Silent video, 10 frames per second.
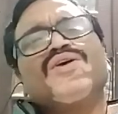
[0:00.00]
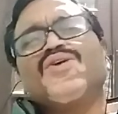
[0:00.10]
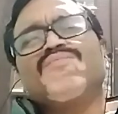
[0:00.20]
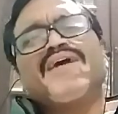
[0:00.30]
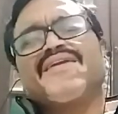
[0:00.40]

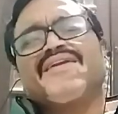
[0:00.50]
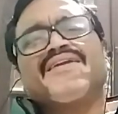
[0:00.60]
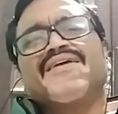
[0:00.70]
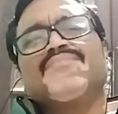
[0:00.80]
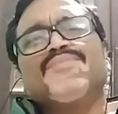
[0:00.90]

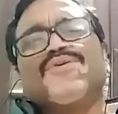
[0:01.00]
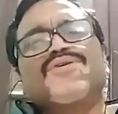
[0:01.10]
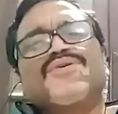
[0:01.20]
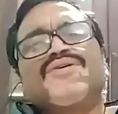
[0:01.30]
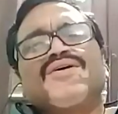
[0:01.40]
human
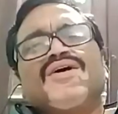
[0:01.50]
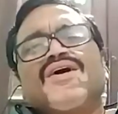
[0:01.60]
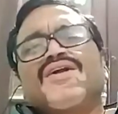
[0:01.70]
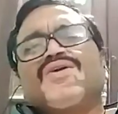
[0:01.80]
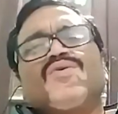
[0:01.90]
book or